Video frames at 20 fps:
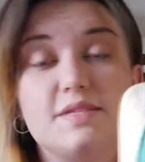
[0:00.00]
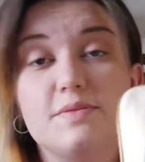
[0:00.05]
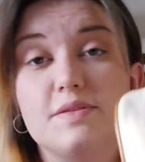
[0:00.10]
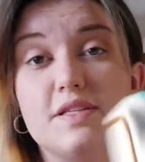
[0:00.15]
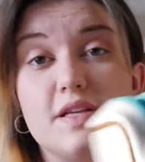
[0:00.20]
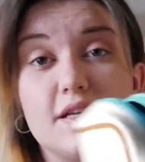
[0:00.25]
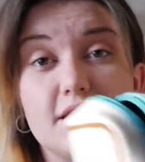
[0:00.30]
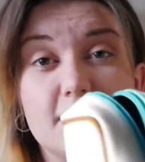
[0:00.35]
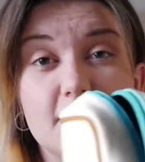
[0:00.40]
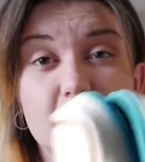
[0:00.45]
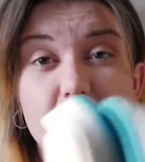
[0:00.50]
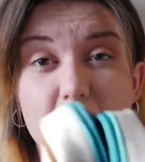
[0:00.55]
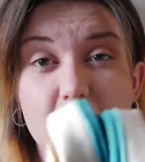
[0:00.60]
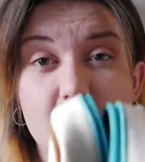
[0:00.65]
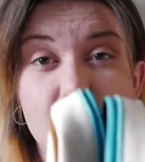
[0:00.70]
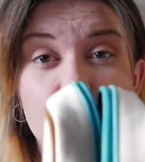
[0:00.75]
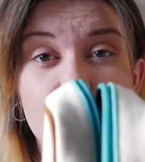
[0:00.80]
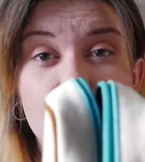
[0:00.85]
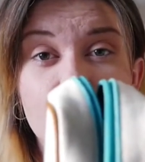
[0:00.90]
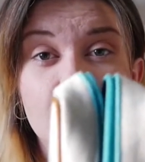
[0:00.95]
This was nice and
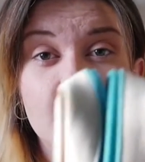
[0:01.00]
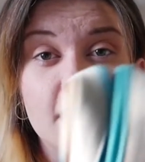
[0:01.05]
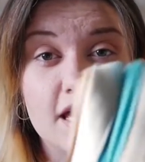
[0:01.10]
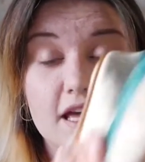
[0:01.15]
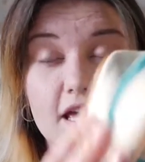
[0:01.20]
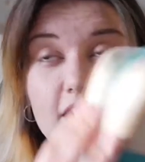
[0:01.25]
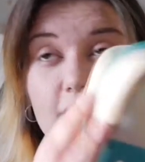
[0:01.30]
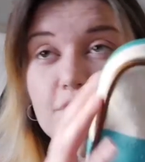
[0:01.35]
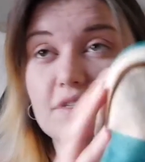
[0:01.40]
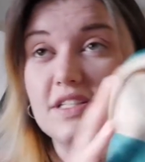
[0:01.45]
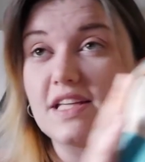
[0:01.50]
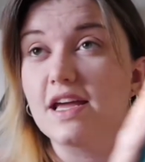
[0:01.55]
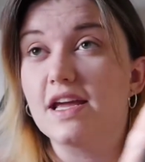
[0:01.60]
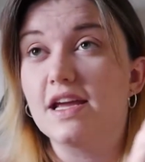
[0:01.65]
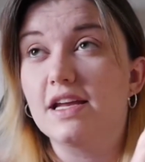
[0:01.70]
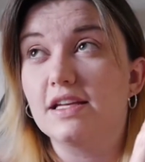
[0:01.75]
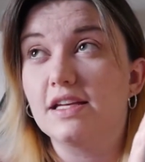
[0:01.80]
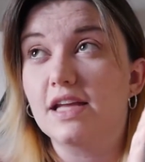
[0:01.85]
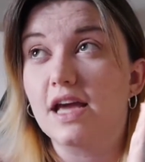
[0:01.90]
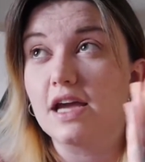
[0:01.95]
thick. It was
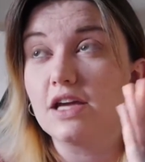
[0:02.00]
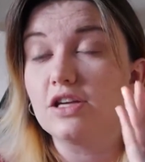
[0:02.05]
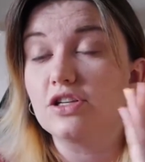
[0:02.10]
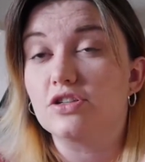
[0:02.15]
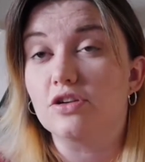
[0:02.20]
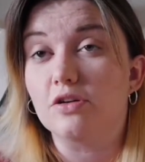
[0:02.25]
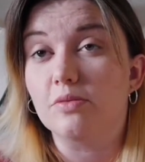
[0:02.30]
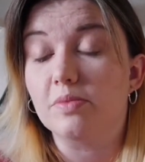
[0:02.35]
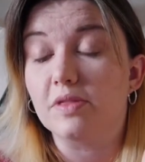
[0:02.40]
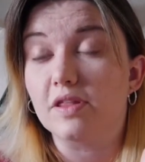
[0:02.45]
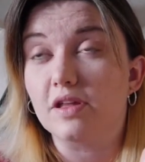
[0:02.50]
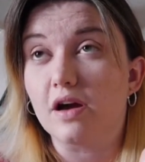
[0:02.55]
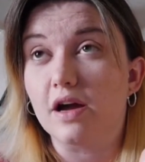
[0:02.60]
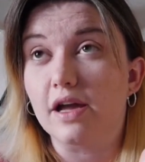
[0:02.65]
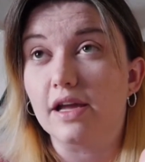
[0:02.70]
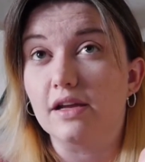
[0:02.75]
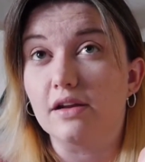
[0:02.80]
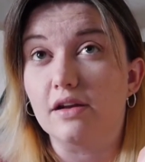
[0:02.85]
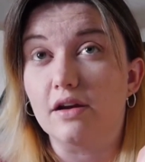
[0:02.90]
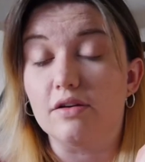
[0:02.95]
in a shop that
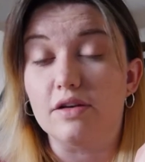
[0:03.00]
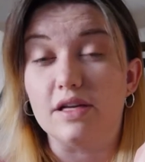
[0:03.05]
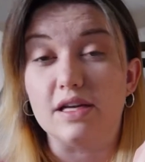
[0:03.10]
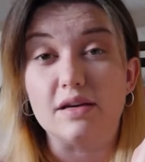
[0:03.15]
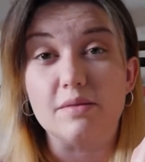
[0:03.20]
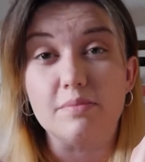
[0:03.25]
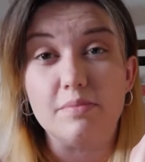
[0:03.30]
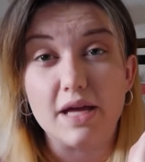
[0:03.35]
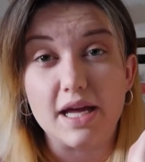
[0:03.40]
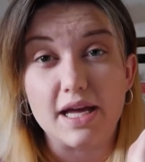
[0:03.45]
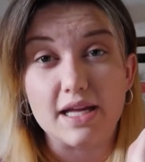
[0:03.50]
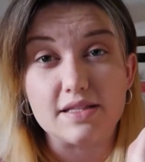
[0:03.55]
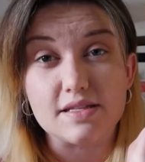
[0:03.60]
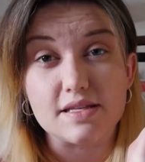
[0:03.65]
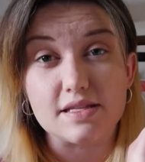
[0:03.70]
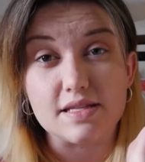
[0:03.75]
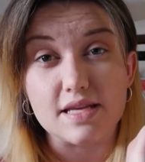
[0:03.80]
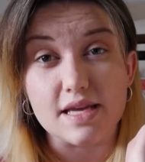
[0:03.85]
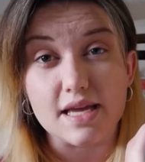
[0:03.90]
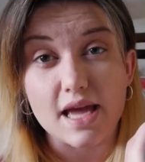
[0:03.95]
I can only compare
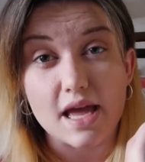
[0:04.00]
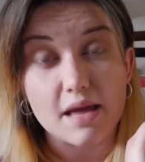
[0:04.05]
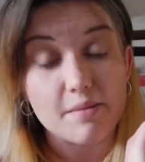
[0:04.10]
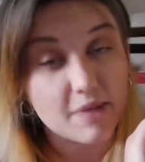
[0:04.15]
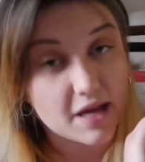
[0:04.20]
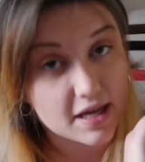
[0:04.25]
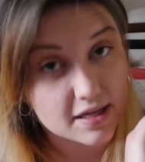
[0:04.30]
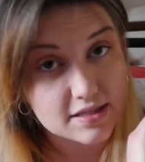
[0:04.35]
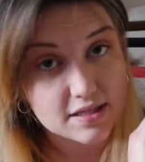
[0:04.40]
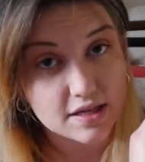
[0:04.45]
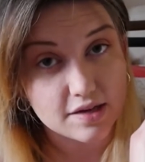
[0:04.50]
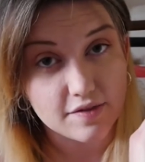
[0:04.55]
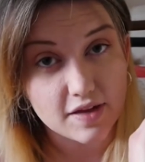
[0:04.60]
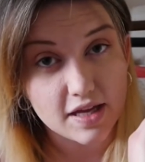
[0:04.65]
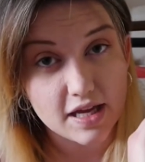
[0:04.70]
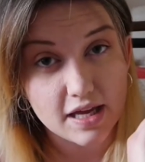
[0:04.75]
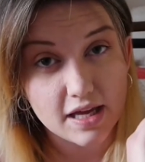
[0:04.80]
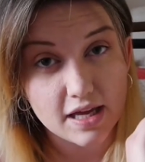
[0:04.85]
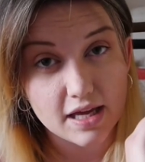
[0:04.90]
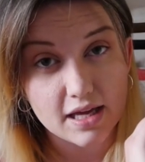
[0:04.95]
to TK Maxx
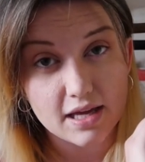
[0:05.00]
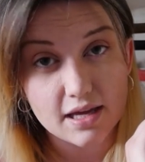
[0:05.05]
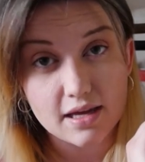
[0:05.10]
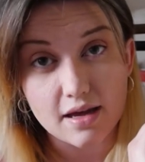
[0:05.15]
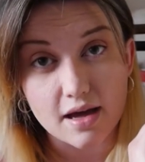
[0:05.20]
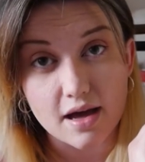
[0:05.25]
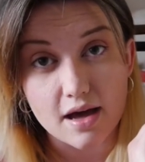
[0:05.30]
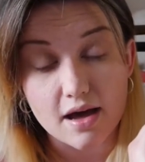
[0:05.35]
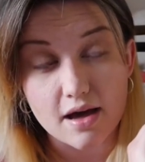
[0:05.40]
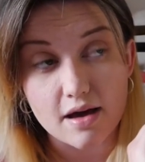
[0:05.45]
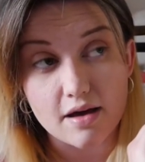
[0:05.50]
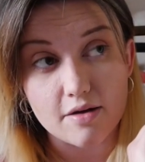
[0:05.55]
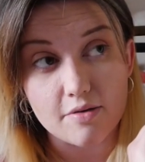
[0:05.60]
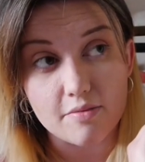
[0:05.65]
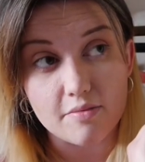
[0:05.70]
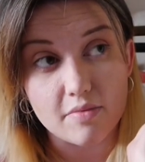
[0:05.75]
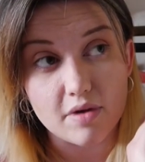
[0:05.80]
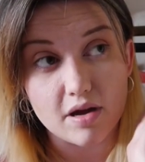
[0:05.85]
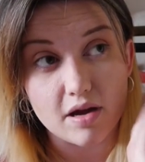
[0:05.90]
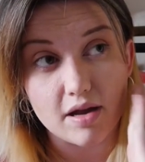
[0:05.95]
over here.
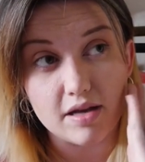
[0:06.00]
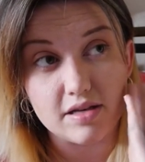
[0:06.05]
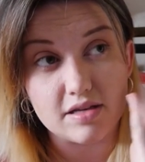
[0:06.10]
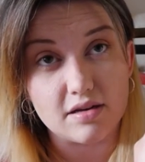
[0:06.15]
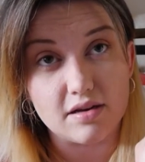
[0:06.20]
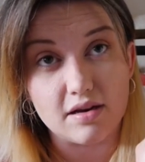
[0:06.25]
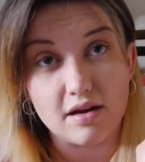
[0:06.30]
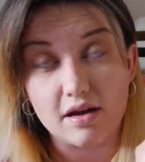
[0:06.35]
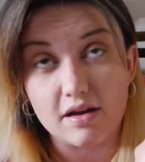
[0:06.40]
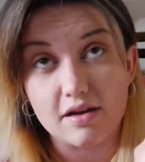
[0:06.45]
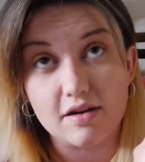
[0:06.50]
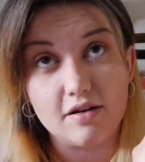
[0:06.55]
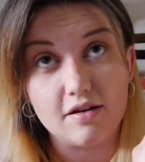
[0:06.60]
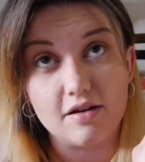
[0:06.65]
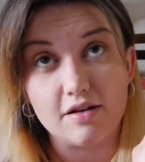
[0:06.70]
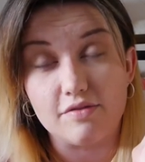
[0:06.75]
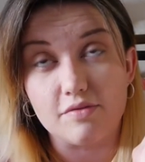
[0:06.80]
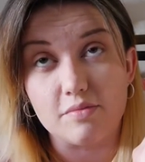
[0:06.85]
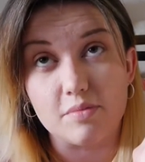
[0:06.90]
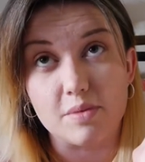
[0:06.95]
I
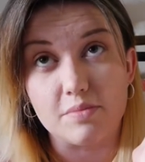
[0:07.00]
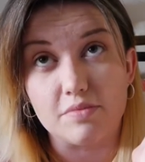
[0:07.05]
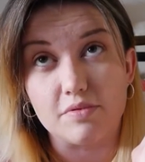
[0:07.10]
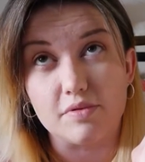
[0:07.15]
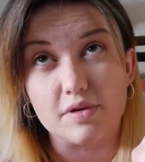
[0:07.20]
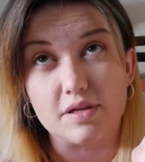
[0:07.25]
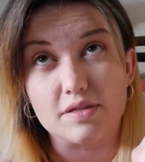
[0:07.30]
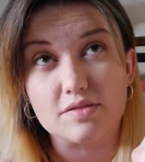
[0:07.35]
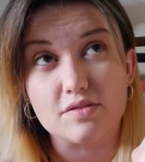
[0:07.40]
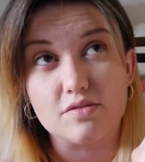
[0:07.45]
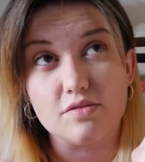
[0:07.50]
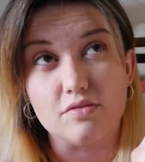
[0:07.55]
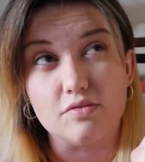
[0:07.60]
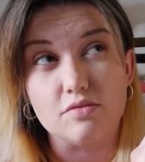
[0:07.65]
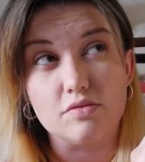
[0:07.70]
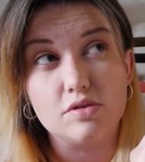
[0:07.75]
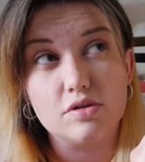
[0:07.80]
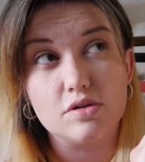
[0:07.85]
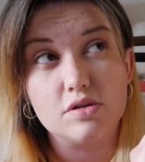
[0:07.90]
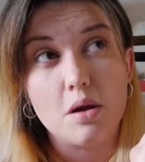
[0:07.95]
can't even remember what it's
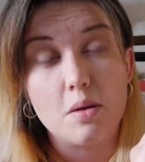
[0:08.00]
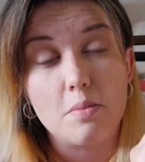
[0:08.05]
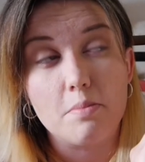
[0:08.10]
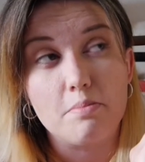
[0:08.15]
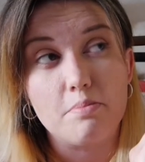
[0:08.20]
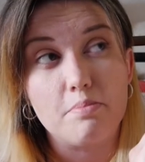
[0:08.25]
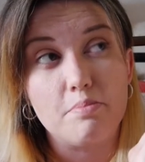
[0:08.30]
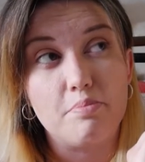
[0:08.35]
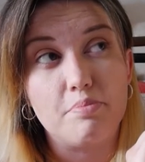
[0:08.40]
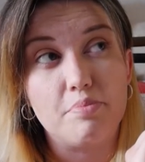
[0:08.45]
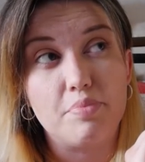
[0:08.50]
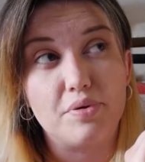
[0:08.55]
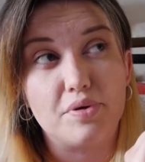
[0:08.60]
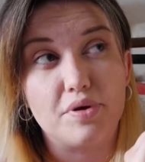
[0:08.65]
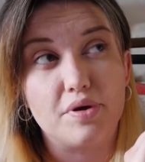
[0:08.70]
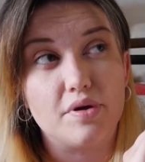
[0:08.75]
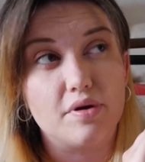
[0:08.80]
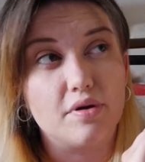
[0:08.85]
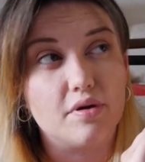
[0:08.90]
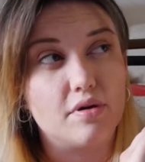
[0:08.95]
called.
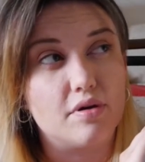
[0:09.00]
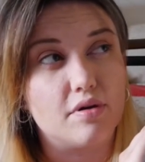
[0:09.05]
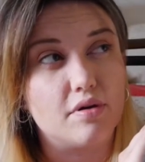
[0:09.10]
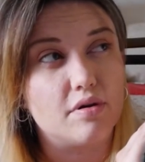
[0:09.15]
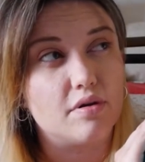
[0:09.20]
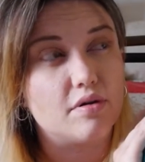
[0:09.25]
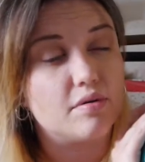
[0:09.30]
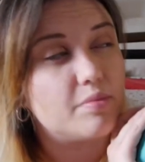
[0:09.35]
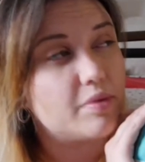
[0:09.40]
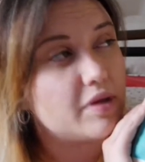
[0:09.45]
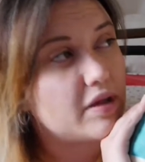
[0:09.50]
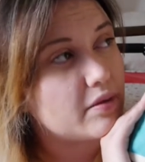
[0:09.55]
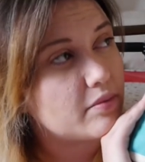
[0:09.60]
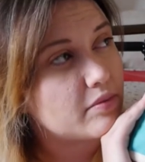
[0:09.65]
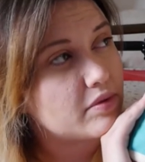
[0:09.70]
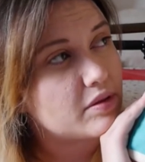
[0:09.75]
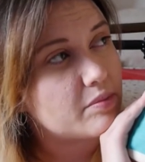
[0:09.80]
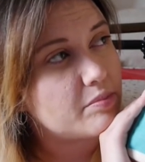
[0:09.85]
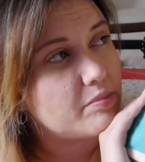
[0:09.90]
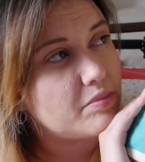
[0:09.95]
But,
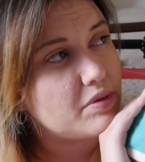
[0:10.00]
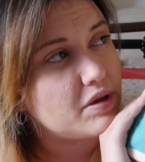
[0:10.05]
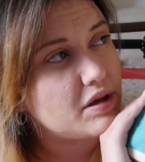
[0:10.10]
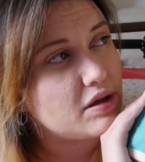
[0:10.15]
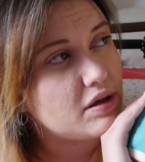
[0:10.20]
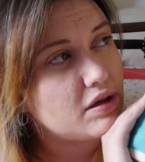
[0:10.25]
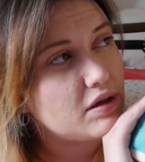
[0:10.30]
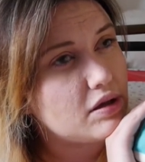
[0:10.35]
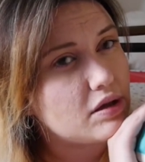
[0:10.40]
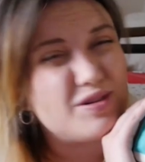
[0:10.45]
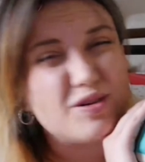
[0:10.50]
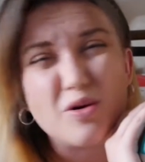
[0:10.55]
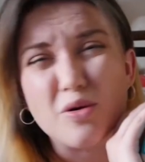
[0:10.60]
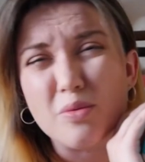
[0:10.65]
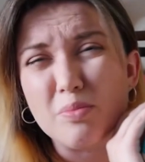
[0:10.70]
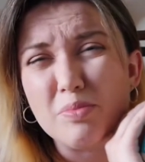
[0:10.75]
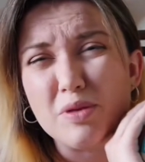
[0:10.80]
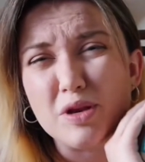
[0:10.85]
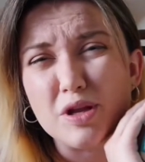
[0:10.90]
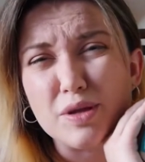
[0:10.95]
began with a B.
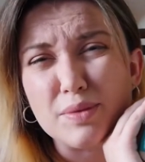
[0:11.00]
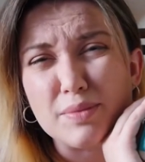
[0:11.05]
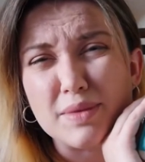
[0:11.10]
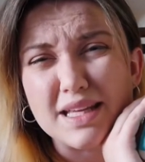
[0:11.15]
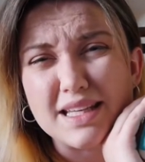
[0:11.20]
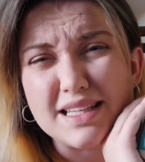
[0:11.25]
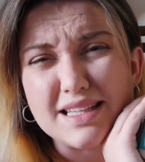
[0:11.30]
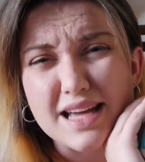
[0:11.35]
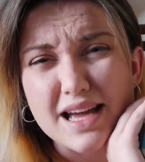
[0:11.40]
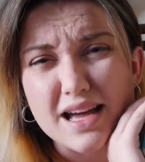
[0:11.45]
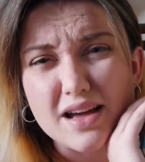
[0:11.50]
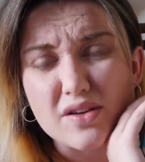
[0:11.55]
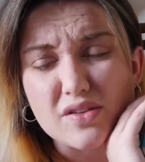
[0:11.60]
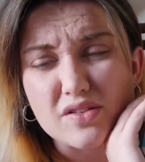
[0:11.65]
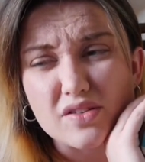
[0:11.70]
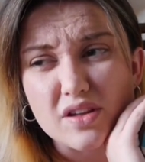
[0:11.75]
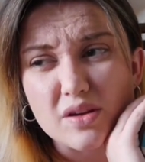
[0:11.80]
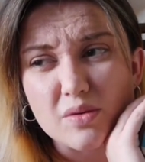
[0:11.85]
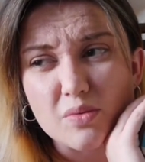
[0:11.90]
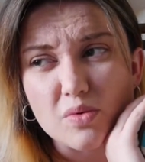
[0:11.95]
Not
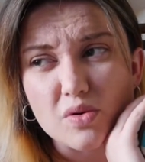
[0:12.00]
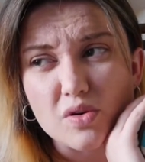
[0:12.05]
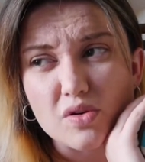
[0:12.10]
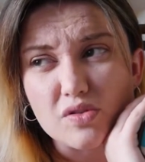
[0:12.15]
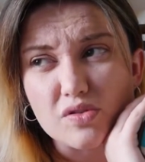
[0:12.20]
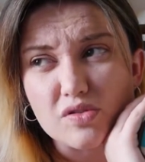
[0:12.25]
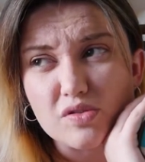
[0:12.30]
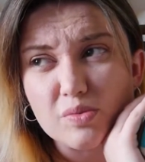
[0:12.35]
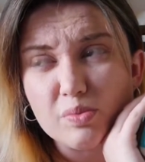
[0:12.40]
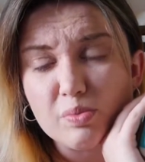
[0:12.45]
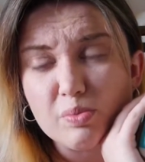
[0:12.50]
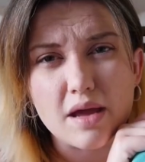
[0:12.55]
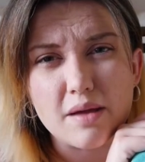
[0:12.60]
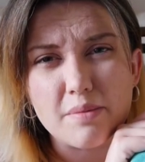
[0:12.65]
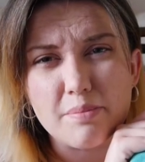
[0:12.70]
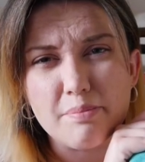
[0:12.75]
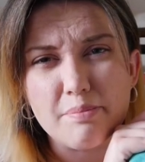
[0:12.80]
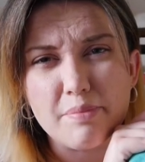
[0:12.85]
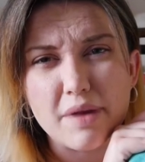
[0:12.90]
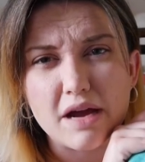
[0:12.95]
Bloomingdale's, it was
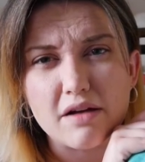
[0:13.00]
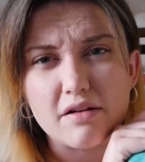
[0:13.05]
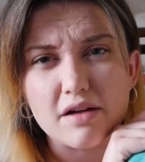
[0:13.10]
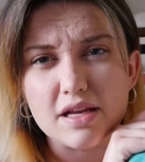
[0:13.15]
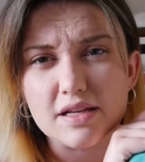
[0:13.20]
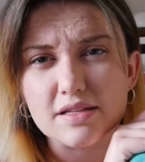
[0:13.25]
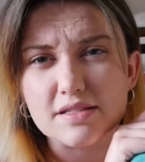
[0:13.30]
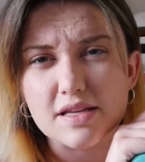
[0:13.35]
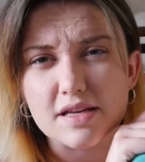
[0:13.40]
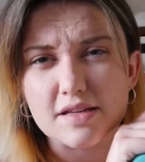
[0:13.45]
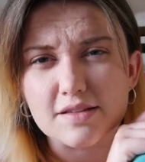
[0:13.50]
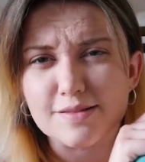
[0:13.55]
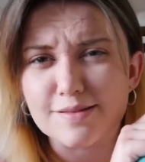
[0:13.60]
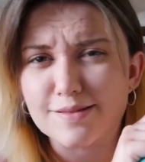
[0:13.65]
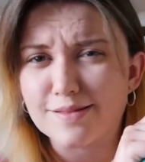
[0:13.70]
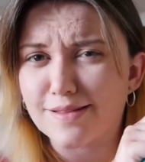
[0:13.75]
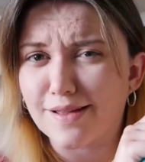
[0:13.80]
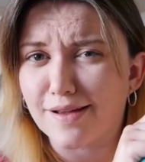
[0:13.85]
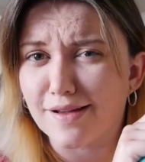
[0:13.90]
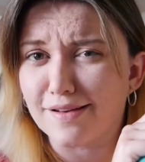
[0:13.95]
like
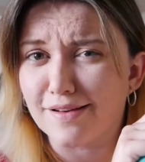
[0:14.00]
Barrington's.